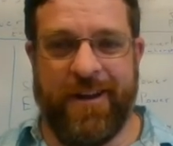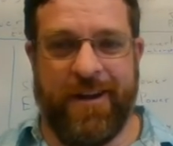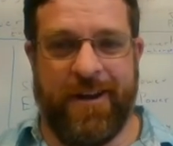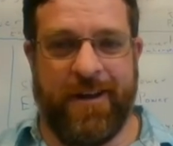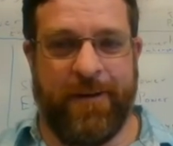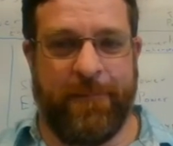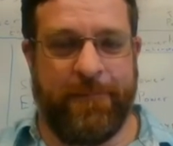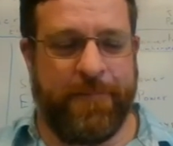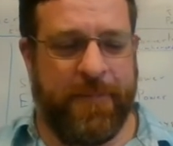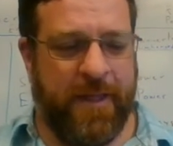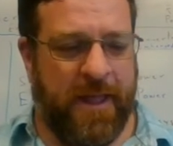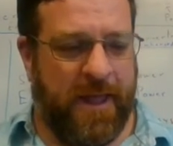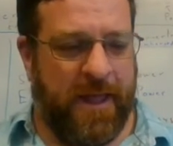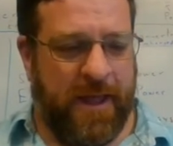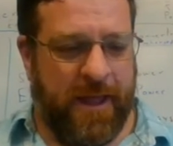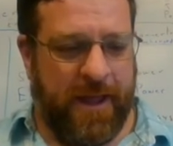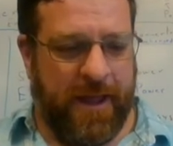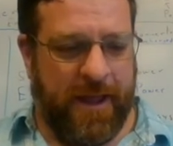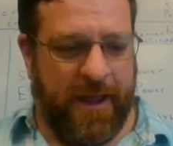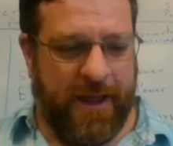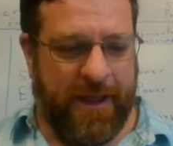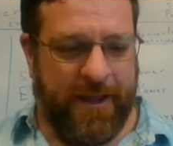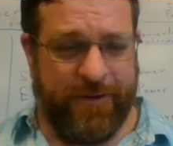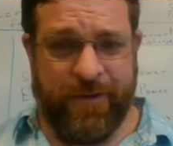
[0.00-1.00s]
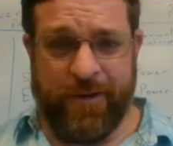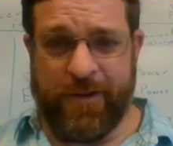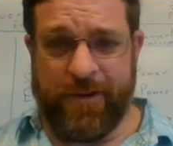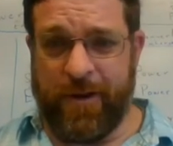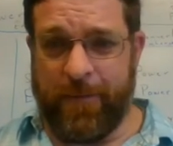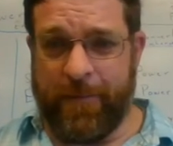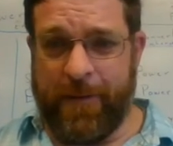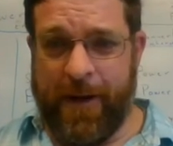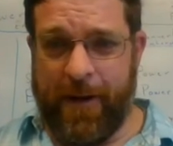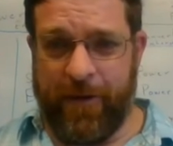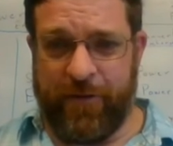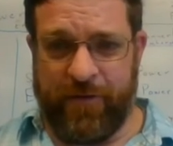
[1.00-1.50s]
Um, and
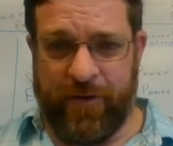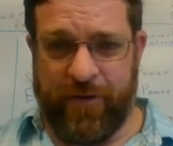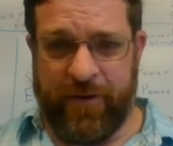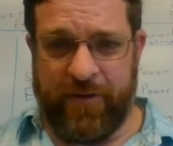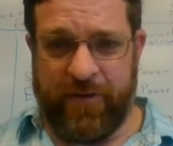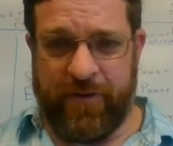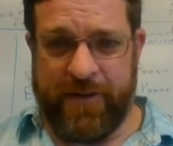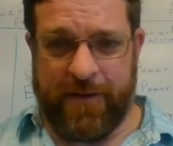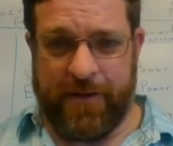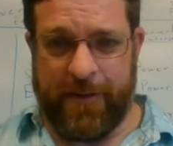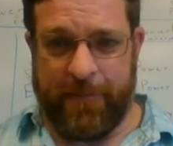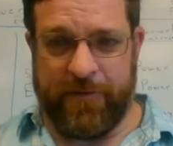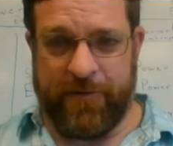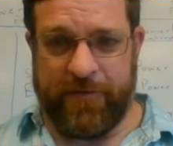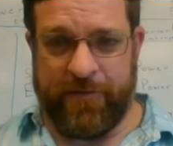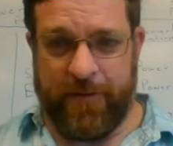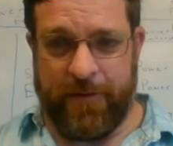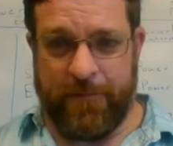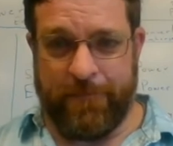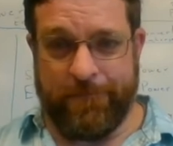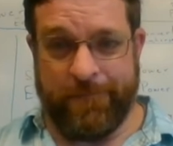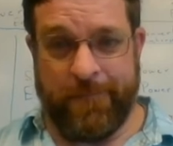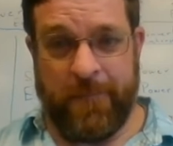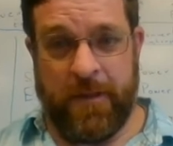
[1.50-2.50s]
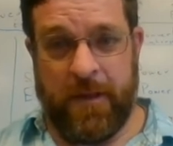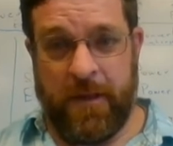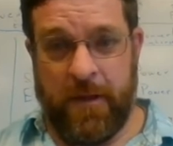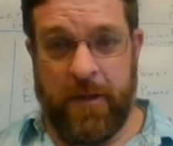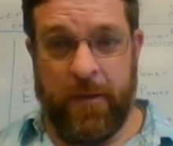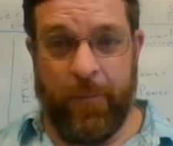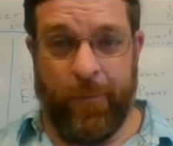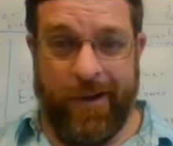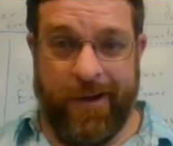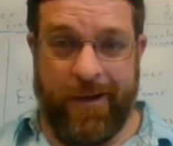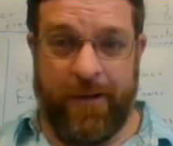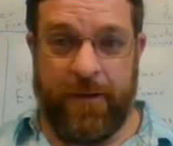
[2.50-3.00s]
nuclear power turns out comes from,
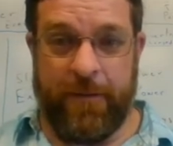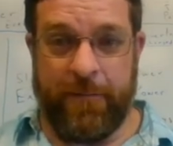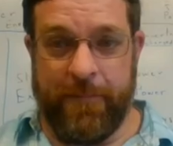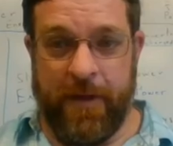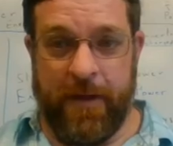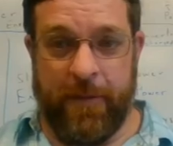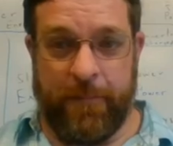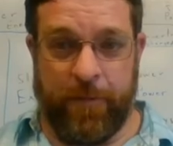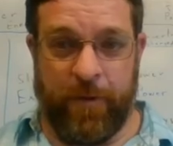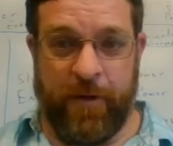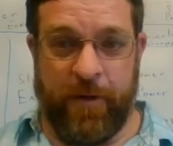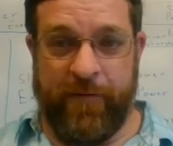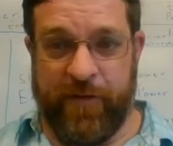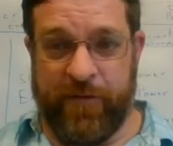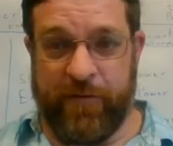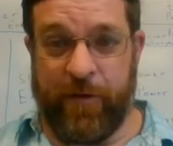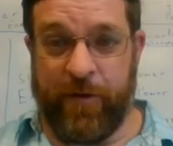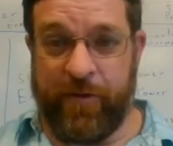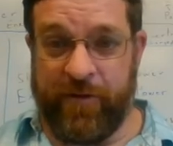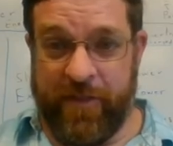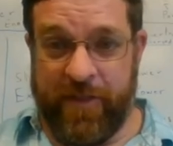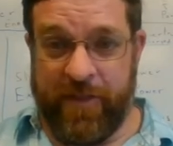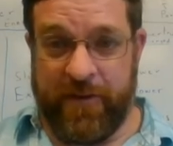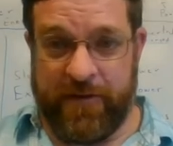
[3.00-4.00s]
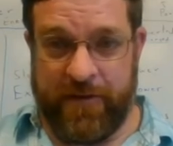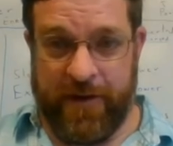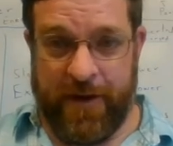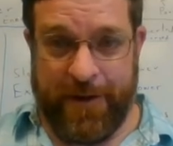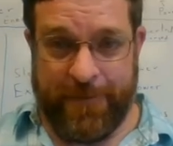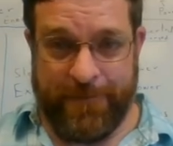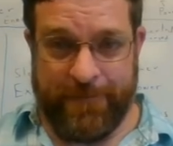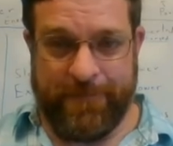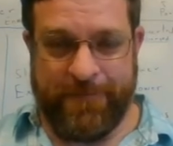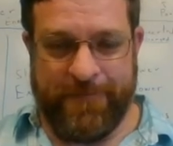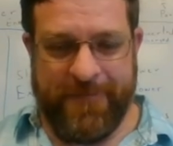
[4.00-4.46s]
well, a previous version of the sun.